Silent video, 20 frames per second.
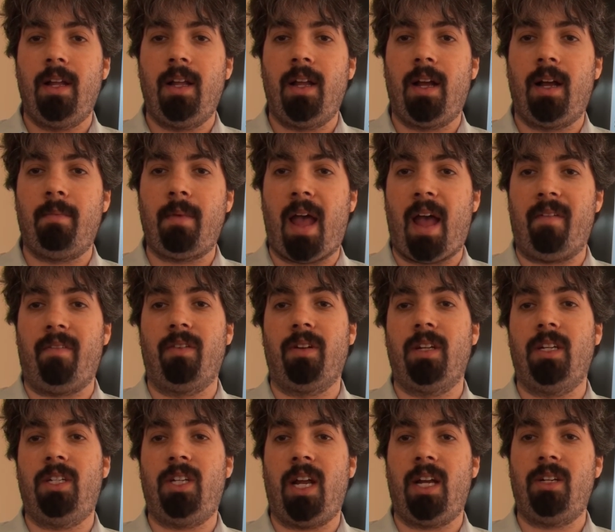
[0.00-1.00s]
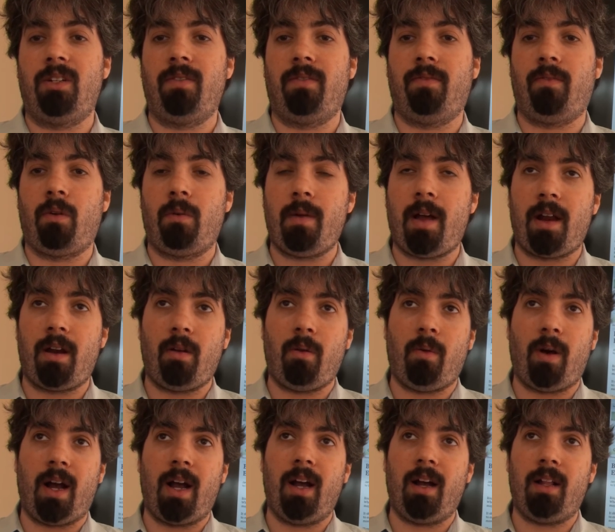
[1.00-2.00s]
Um, I haven't really changed the format in a
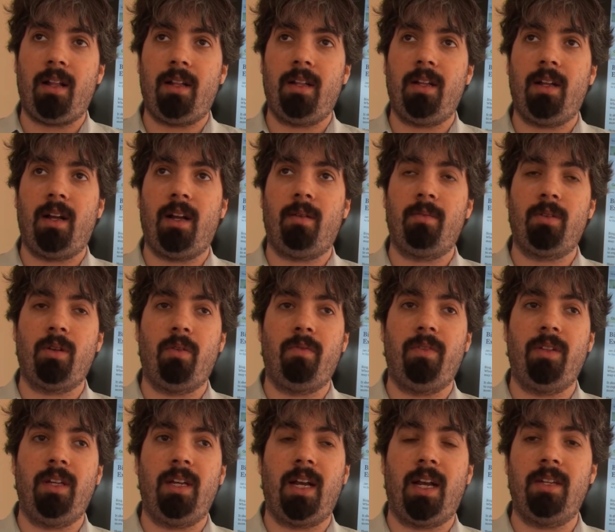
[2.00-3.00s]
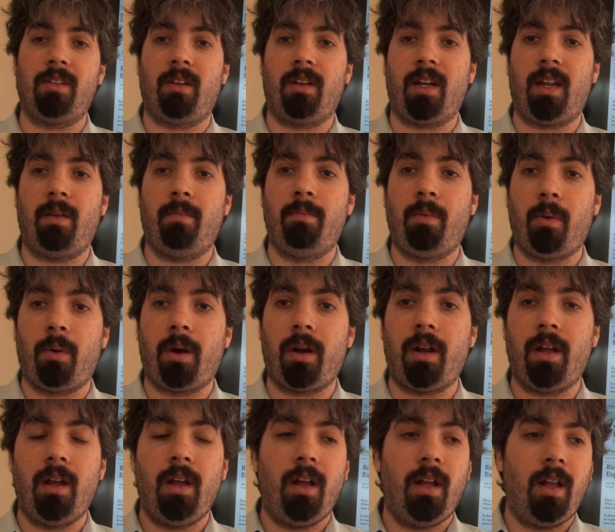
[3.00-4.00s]
while, um, so hopefully you guys aren't getting
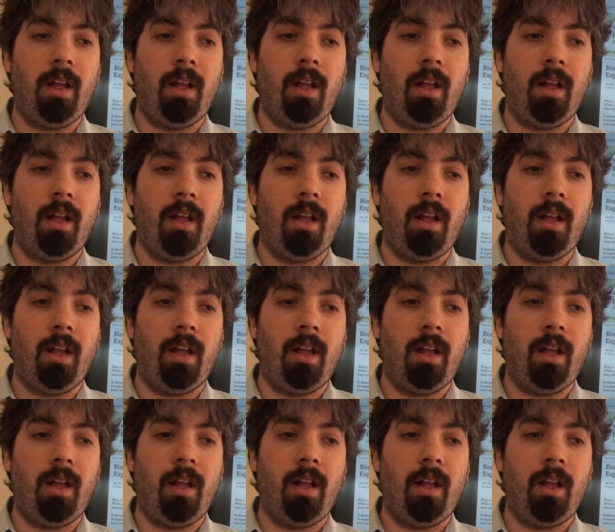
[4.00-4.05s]
bored.